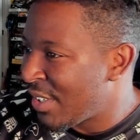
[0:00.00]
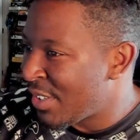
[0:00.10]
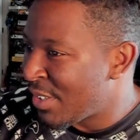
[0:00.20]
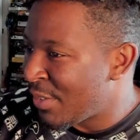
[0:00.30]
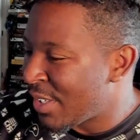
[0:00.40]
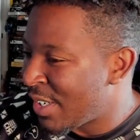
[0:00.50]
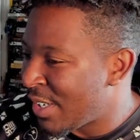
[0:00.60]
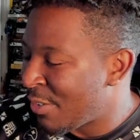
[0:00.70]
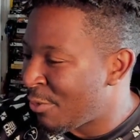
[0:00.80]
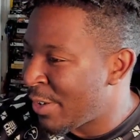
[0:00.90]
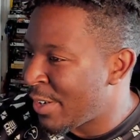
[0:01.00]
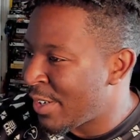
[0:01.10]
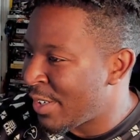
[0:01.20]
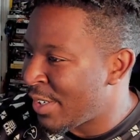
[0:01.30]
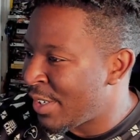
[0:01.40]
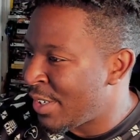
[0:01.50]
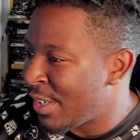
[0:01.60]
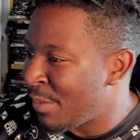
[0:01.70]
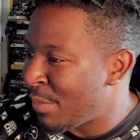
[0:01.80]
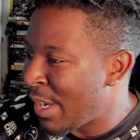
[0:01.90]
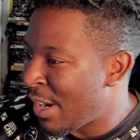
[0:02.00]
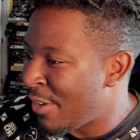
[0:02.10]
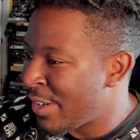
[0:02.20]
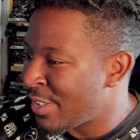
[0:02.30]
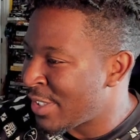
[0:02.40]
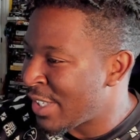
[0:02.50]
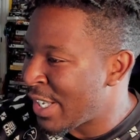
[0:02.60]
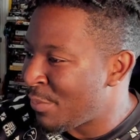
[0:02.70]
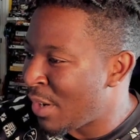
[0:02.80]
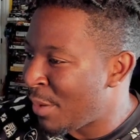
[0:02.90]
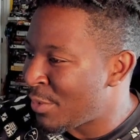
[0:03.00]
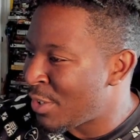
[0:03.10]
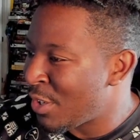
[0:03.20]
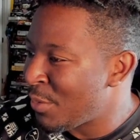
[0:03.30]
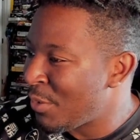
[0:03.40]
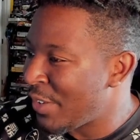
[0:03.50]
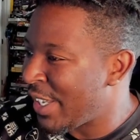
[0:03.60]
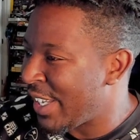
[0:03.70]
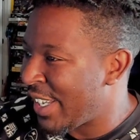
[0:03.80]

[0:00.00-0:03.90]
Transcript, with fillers: Someone called a weird, dumb Power Ranger slash Paw Patrol movie.